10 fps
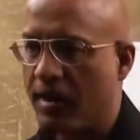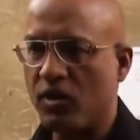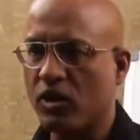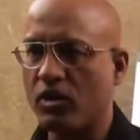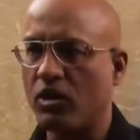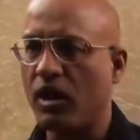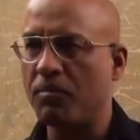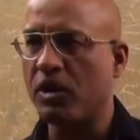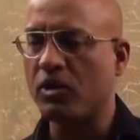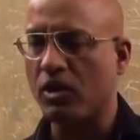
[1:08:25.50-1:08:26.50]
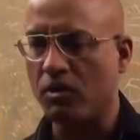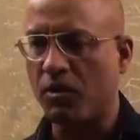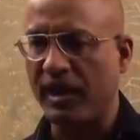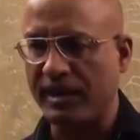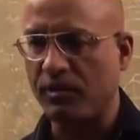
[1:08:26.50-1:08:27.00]
I'm not, I'm not talking
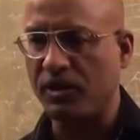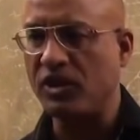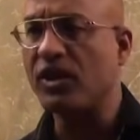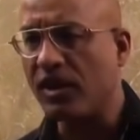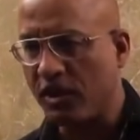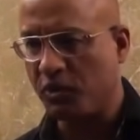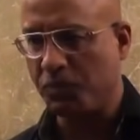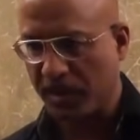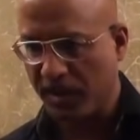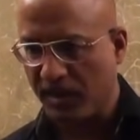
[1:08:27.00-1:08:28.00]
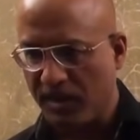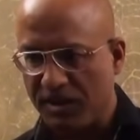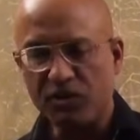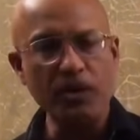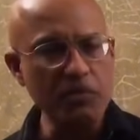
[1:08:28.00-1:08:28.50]
about HIV, generally speaking,
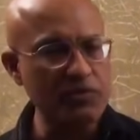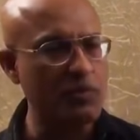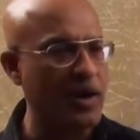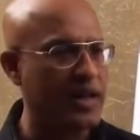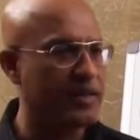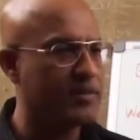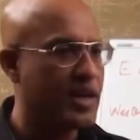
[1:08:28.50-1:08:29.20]
some of the virus